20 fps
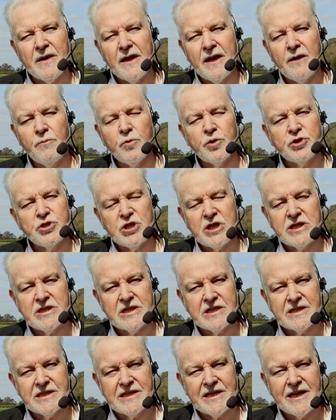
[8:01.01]
in what
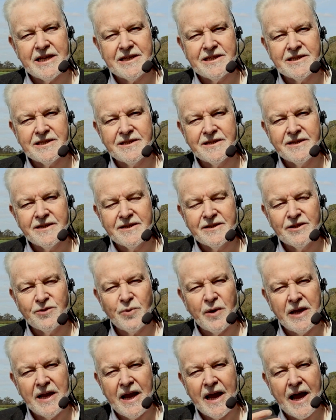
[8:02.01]
Jesus did, the
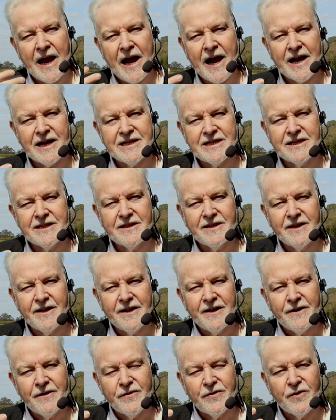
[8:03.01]
way he acted,
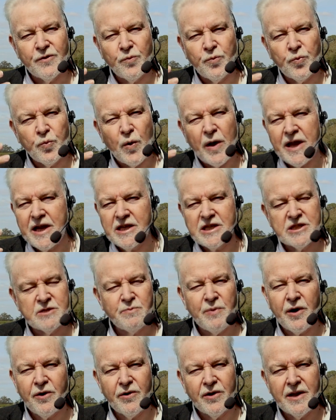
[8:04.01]
the way he
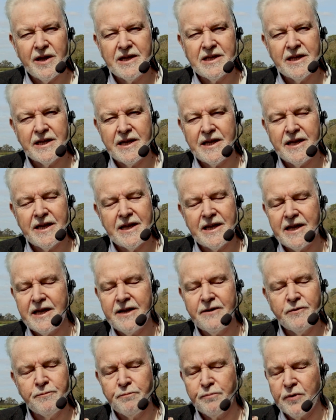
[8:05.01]
spoke, he, he,
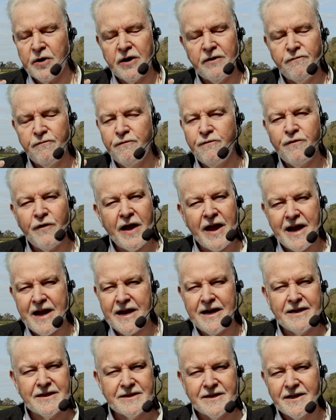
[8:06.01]
he
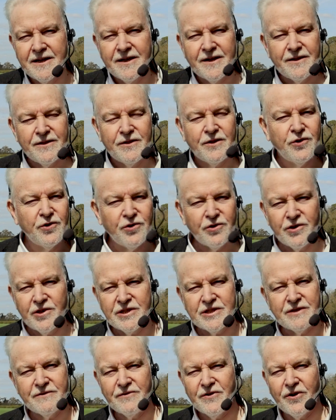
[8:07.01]
conveyed the
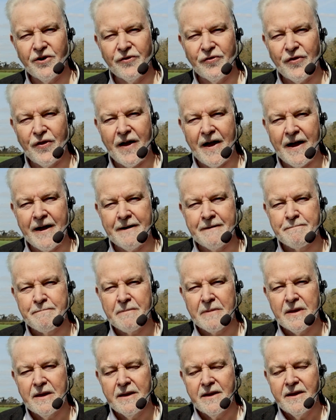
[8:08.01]
goodness of God there.
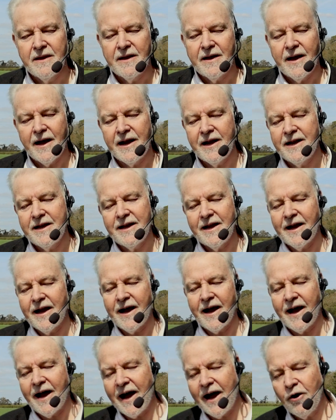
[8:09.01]
And
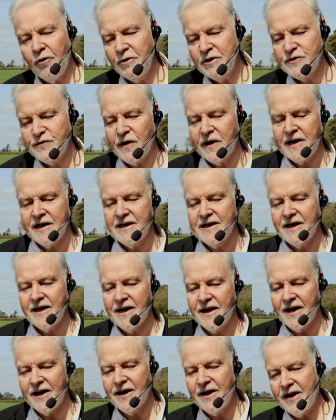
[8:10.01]
I always find it
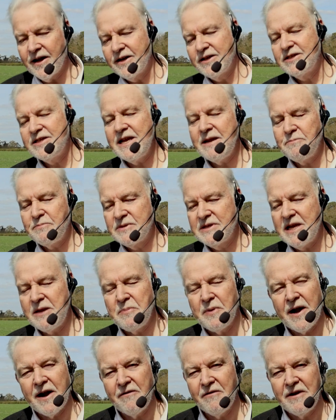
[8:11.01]
a, a, a deep,
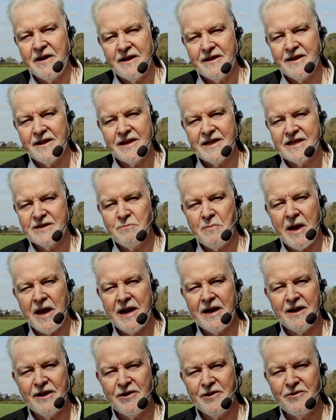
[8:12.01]
deep irony that these
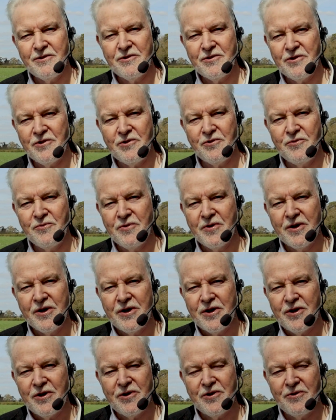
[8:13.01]
men who, who,
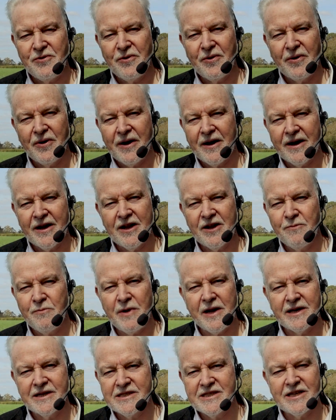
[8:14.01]
who
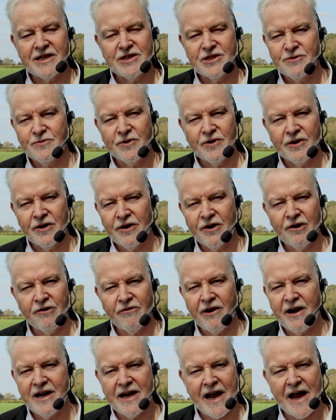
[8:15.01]
commit such
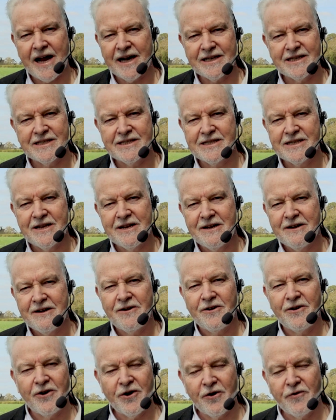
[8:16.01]
great acts
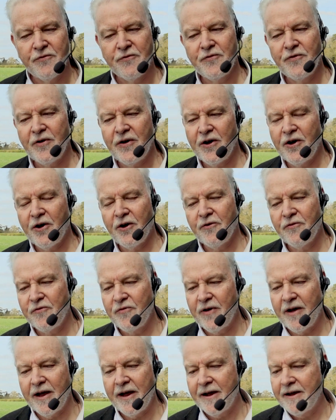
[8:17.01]
of
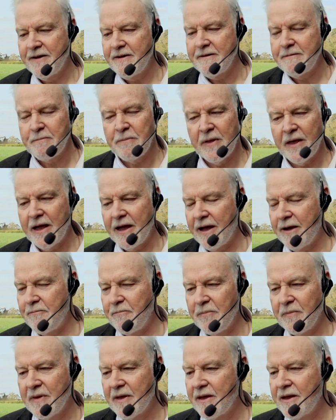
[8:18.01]
of uh,
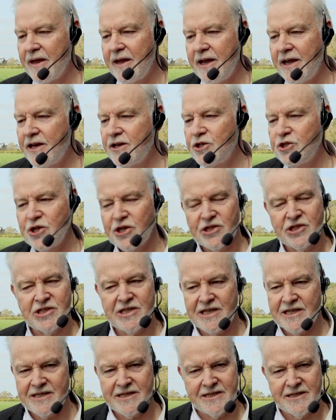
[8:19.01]
um,
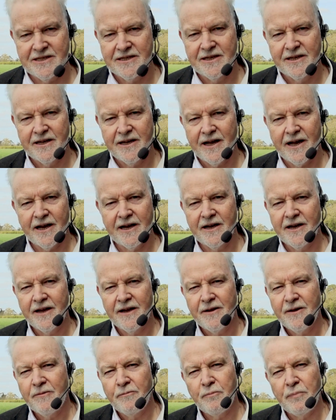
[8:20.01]
injustice and
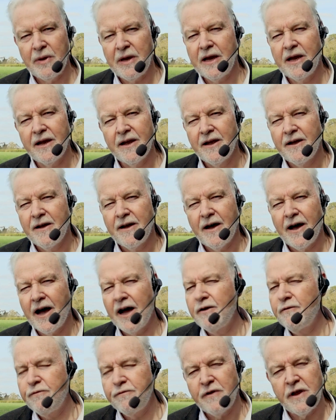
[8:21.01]
being
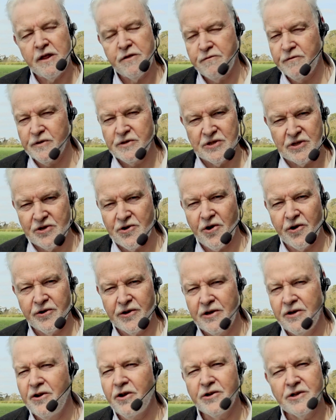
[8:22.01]
unfaithful to God
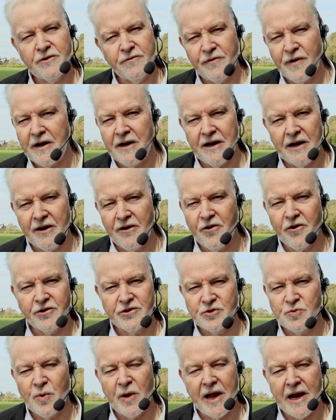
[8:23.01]
and not defending
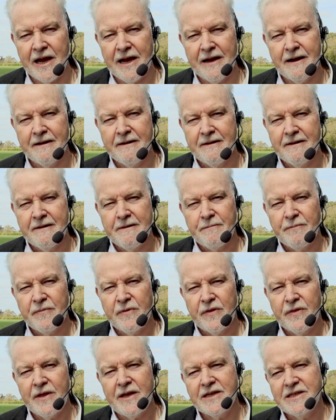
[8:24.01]
God's way.
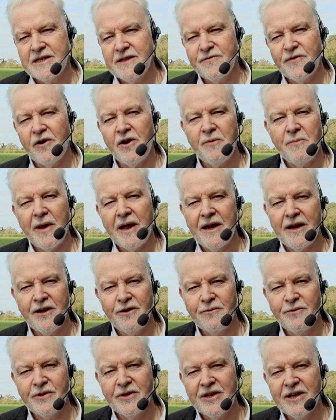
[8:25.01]
These are the very men
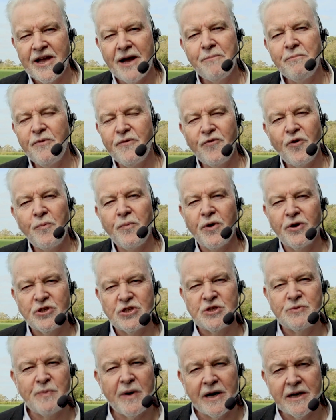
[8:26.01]
who will come before
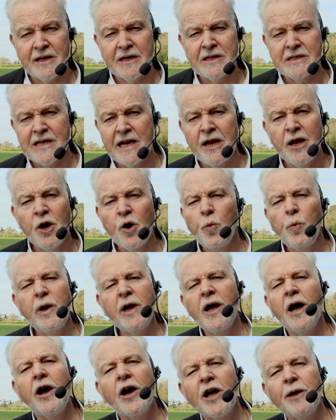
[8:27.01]
Pontius Pilate and say, "We
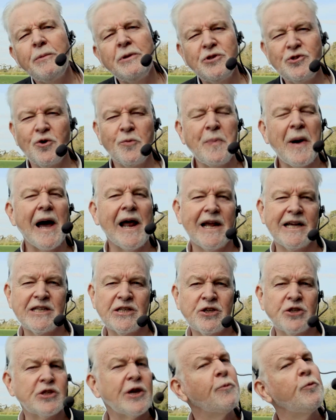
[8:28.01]
can't come into your
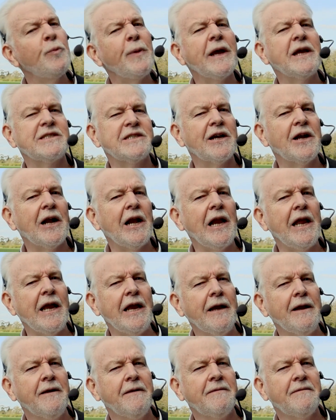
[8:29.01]
palace because that will make us
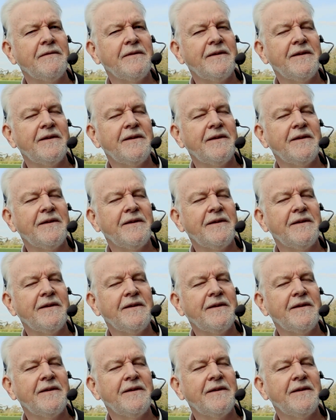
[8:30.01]
unclean."